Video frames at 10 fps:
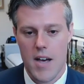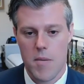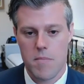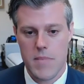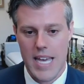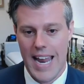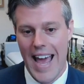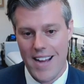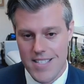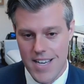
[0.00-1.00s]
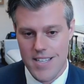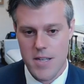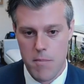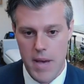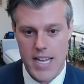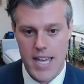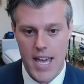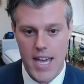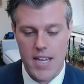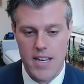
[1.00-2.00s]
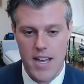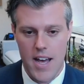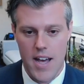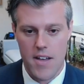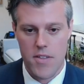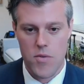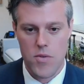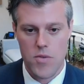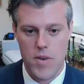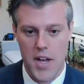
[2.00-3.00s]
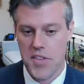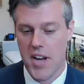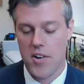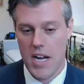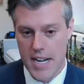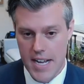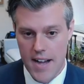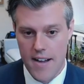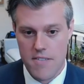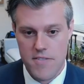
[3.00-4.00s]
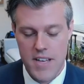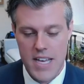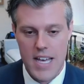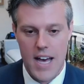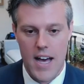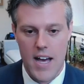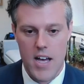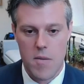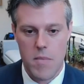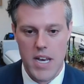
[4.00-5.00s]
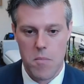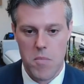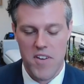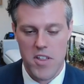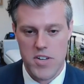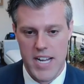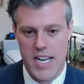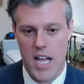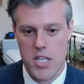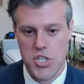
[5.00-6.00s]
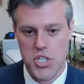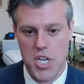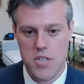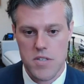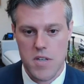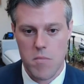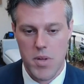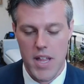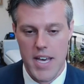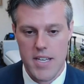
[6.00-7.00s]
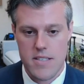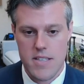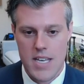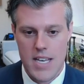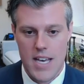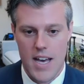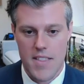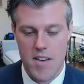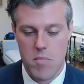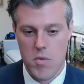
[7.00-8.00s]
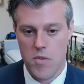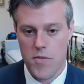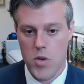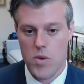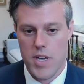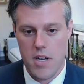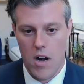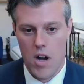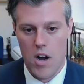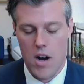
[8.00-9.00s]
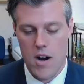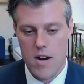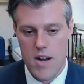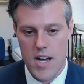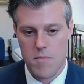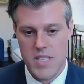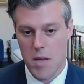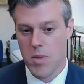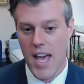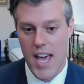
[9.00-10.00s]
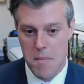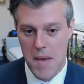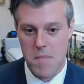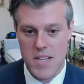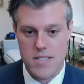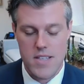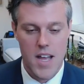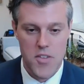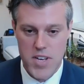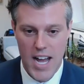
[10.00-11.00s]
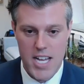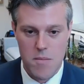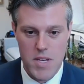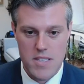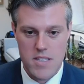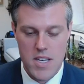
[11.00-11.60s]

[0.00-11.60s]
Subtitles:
get access to Medicaid through healthcare.gov, a number of other technology changes in place. They've been reviewing our state plan amendments and other documents